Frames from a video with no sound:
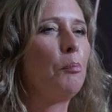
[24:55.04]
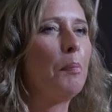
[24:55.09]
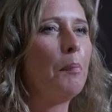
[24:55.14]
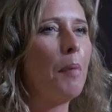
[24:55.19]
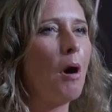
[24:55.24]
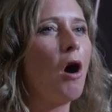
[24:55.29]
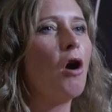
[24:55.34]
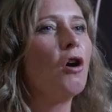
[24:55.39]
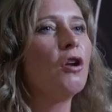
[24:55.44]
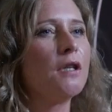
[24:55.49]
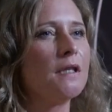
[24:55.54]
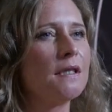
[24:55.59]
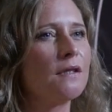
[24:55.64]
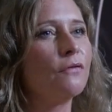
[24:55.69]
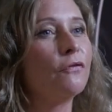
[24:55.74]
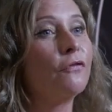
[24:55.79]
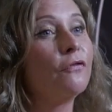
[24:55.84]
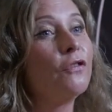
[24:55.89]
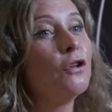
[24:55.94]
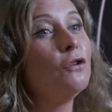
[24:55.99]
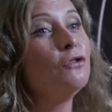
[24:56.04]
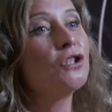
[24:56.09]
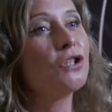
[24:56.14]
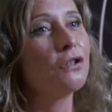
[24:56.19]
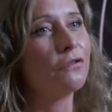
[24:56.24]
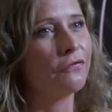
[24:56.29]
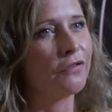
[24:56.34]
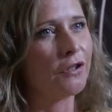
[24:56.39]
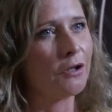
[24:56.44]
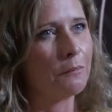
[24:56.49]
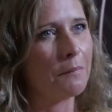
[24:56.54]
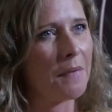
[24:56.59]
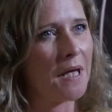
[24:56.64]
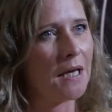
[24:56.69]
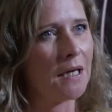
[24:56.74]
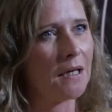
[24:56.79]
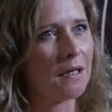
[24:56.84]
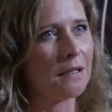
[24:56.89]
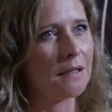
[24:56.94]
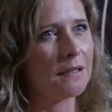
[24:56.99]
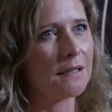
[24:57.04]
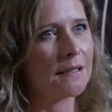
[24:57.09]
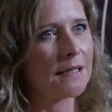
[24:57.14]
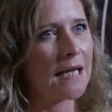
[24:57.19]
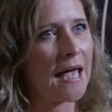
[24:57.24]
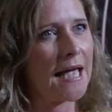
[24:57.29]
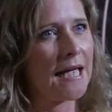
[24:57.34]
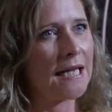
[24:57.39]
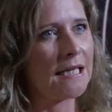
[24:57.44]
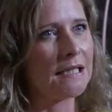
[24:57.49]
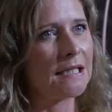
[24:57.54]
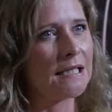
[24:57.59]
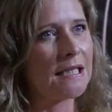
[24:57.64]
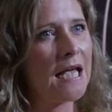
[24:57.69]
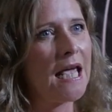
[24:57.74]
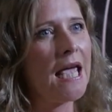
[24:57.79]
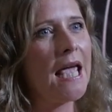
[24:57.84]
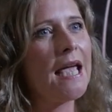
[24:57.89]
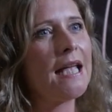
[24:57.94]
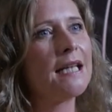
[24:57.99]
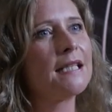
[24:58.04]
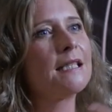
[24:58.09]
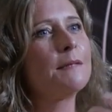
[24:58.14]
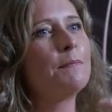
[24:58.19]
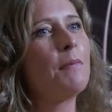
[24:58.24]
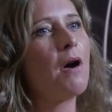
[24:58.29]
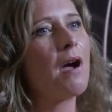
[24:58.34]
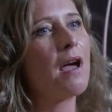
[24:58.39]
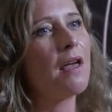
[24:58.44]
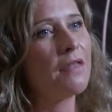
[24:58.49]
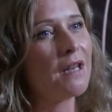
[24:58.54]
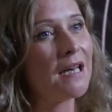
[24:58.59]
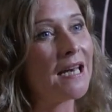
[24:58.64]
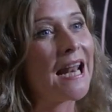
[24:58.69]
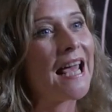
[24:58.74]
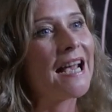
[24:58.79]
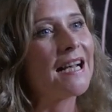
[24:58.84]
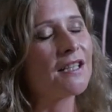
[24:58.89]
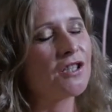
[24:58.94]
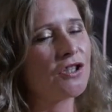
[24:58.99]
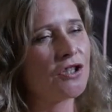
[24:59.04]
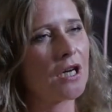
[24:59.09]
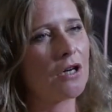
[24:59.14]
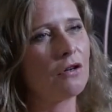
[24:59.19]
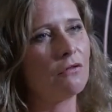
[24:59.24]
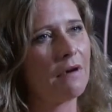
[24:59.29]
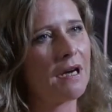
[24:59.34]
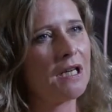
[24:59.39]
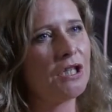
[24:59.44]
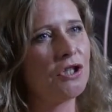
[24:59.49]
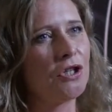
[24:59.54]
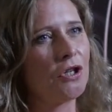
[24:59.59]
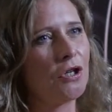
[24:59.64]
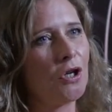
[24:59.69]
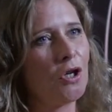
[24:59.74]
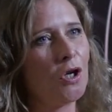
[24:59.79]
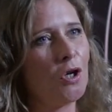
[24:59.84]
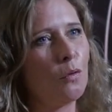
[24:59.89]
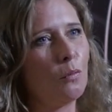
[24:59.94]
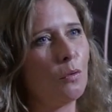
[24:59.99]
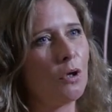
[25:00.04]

partners of future filmmakers and inspire the next generation who will